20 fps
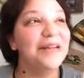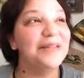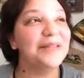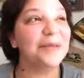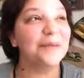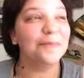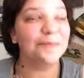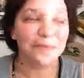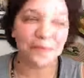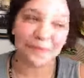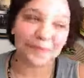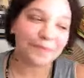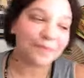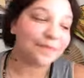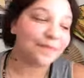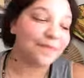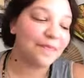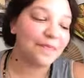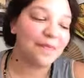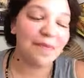So,
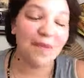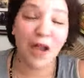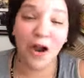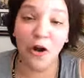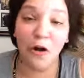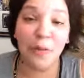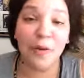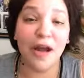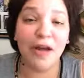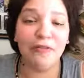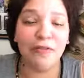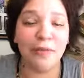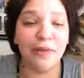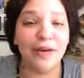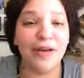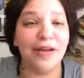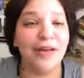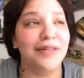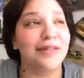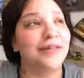I hope
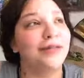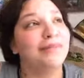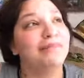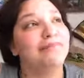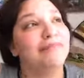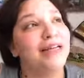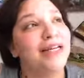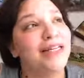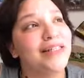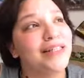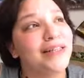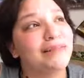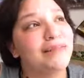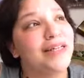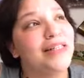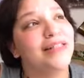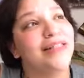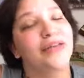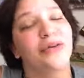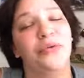everybody has an amazing,
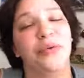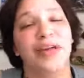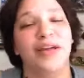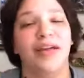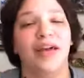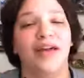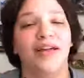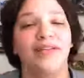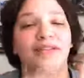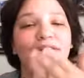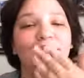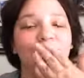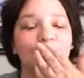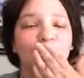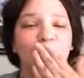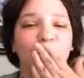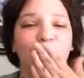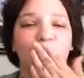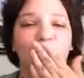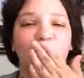amazing weekend.
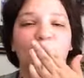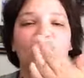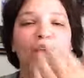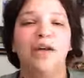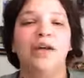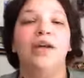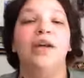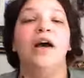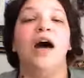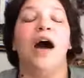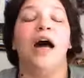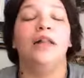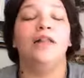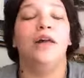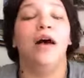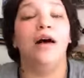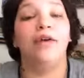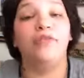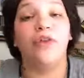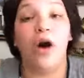I
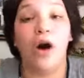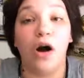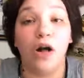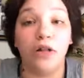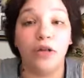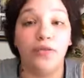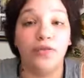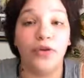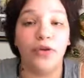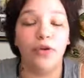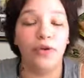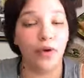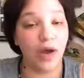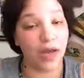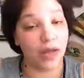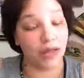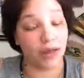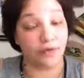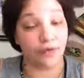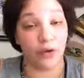love all of you.
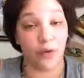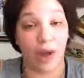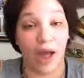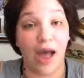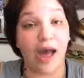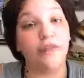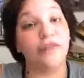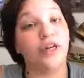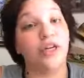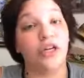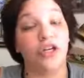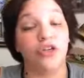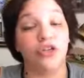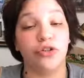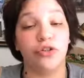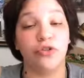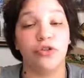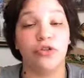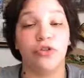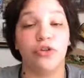If you have any
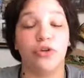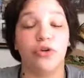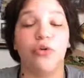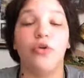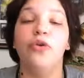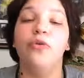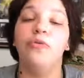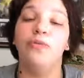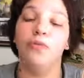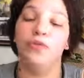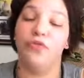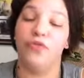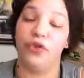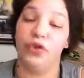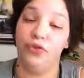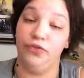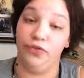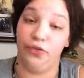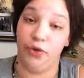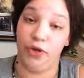issues in the group,
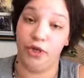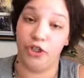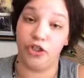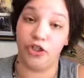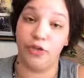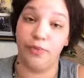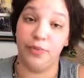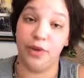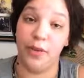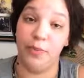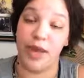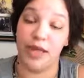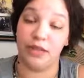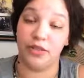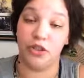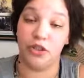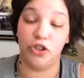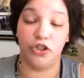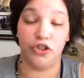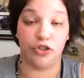feel free to shoot me a
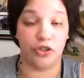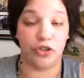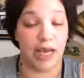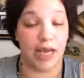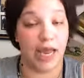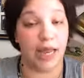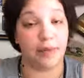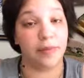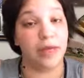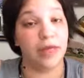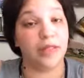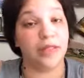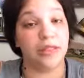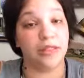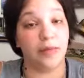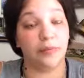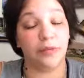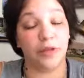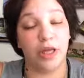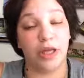message or tag me in
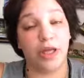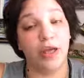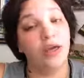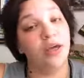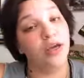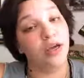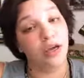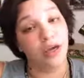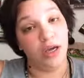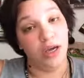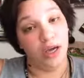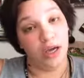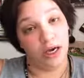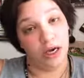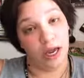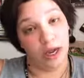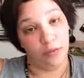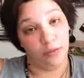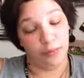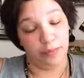something,
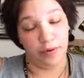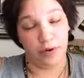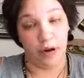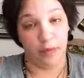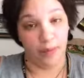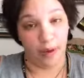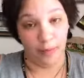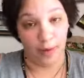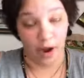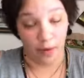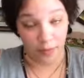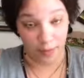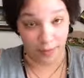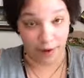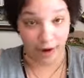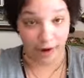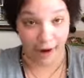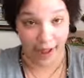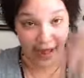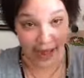and I will put on my mama
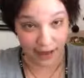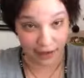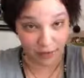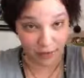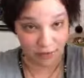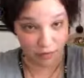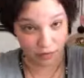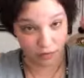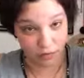bear hat